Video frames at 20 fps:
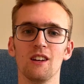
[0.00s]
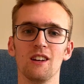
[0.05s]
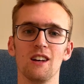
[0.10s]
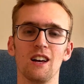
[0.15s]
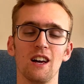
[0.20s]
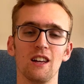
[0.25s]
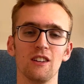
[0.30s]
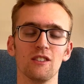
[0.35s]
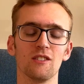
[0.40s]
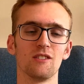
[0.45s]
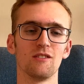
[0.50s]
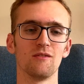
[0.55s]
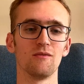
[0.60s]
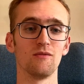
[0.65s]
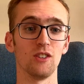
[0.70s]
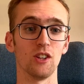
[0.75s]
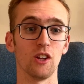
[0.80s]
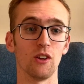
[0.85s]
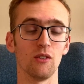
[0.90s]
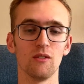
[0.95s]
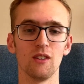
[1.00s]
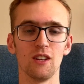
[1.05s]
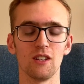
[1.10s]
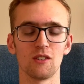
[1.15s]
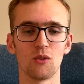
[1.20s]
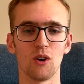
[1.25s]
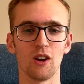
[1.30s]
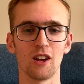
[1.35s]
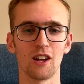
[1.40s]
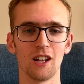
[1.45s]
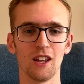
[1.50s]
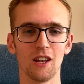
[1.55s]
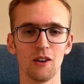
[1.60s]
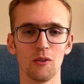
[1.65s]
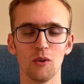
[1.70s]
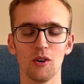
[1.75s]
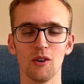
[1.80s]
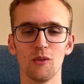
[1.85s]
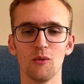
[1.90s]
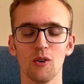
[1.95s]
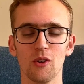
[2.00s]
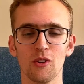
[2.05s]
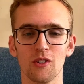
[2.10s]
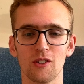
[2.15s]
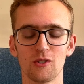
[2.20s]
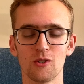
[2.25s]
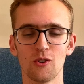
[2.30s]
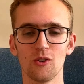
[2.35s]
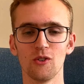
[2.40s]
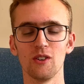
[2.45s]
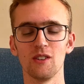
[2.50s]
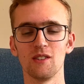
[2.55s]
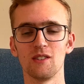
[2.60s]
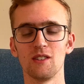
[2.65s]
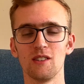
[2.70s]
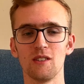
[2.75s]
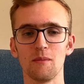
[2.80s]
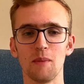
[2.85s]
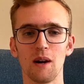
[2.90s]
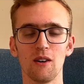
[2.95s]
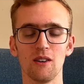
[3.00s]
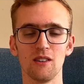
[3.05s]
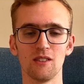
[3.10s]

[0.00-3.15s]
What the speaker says: And, you know, it's quite clear what the story is about.